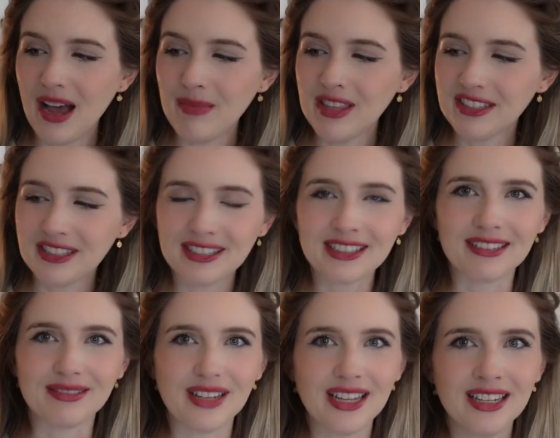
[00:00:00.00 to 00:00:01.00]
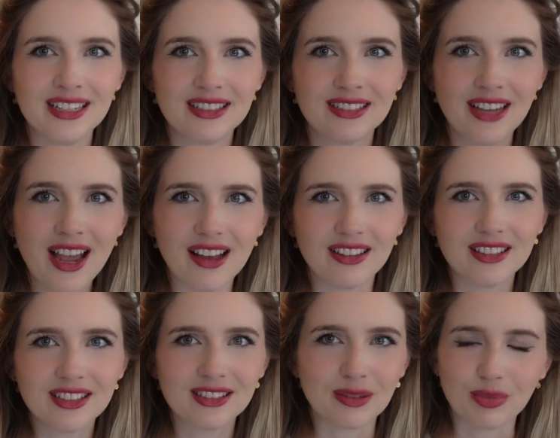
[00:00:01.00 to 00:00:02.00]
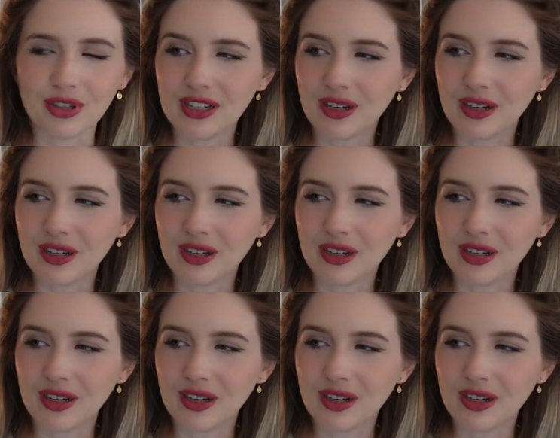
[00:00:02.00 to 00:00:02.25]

I mean, this is a pretty